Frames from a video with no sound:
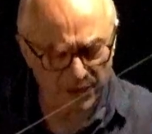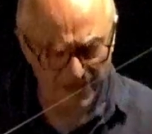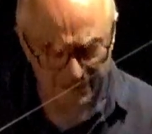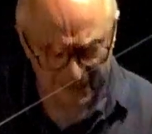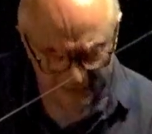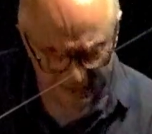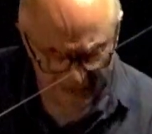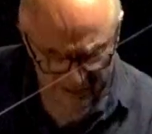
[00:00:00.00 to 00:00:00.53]

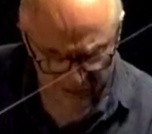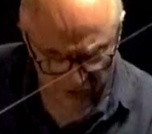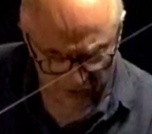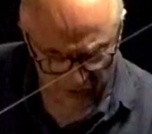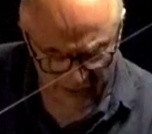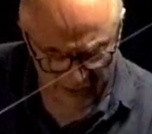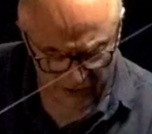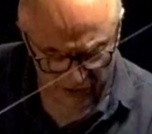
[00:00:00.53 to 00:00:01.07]
that that soil
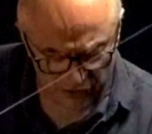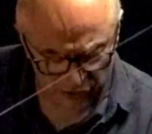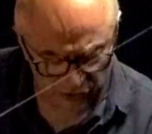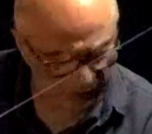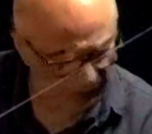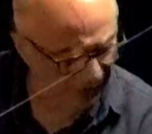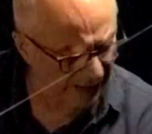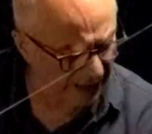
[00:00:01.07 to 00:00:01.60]
can go to
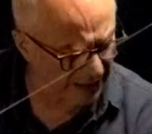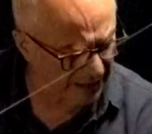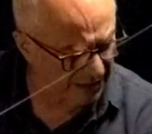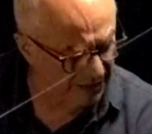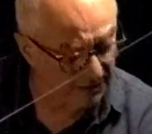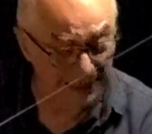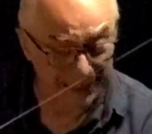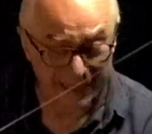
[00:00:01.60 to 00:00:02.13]

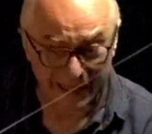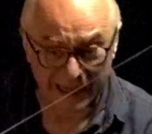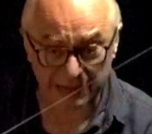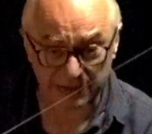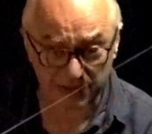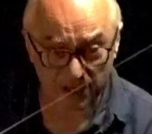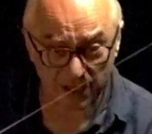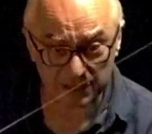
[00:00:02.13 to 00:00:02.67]
failure at
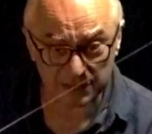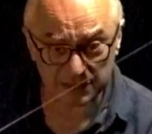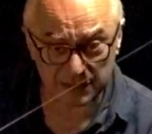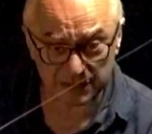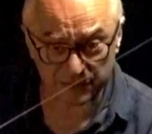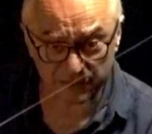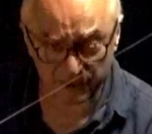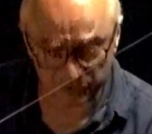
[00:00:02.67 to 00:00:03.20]
constant void